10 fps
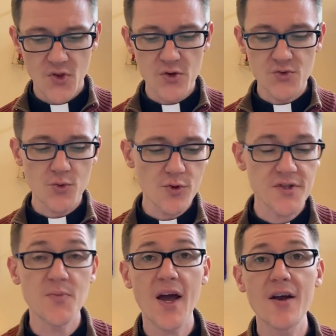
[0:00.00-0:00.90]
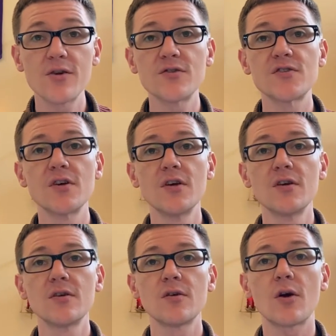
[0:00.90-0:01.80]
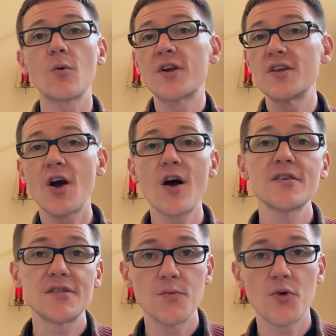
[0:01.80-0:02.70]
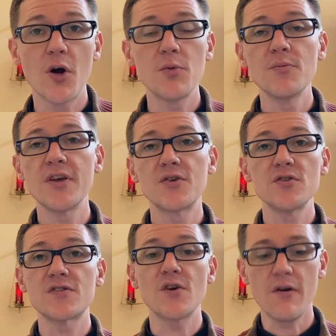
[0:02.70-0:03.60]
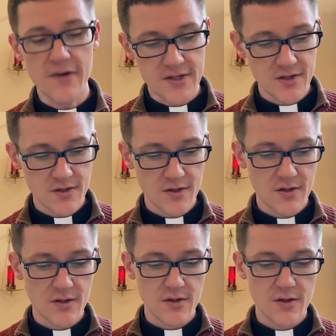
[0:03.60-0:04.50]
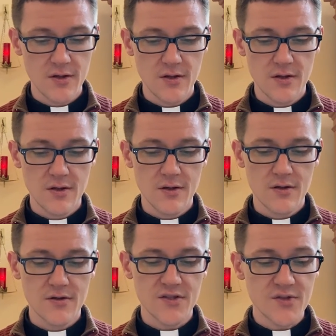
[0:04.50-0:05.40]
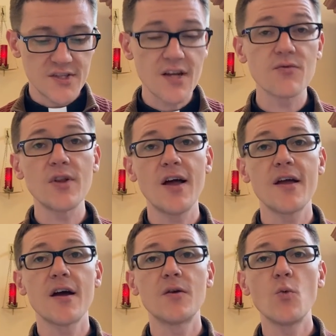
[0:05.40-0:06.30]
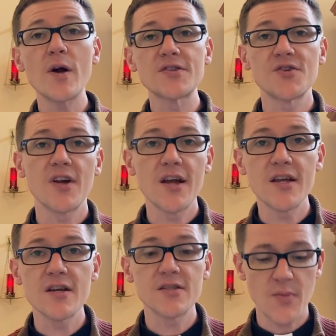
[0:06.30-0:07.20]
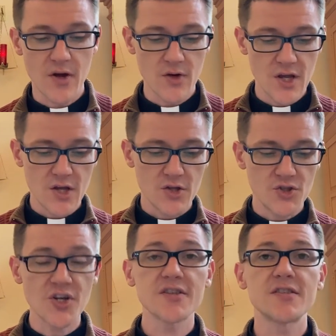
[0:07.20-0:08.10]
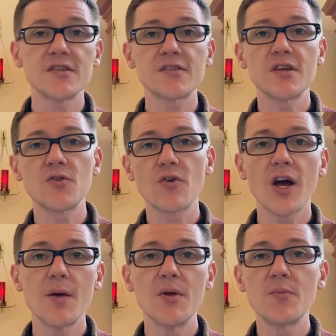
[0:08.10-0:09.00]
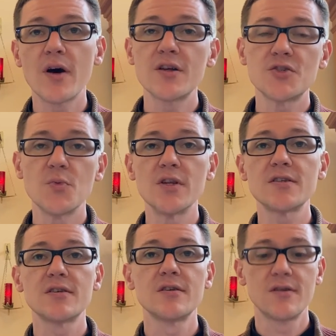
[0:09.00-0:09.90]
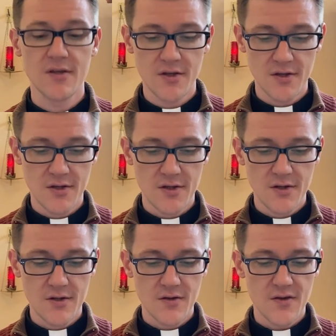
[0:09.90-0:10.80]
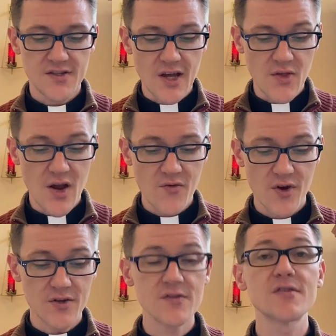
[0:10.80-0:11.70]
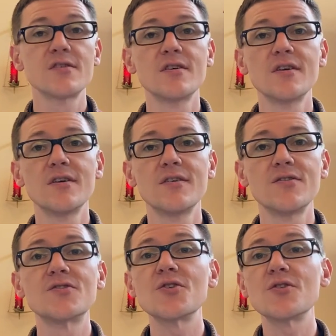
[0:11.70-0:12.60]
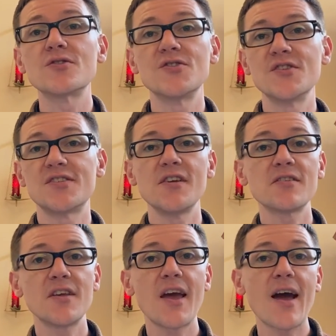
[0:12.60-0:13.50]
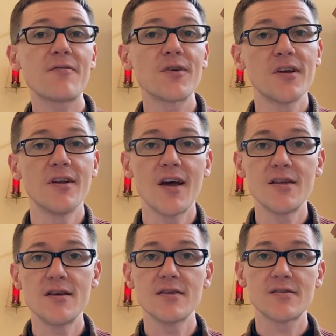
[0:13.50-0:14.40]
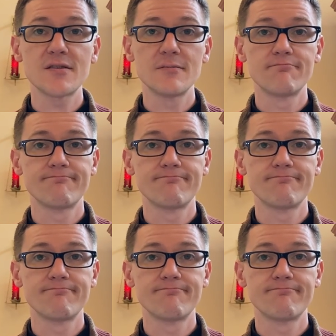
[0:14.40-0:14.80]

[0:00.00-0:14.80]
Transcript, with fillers: Those rules and patterns are what had caused the problem. They couldn't solve it. So instead of relying on Western ideas about justice and crime and punishment, the South Africans turned to distinctly African ideas.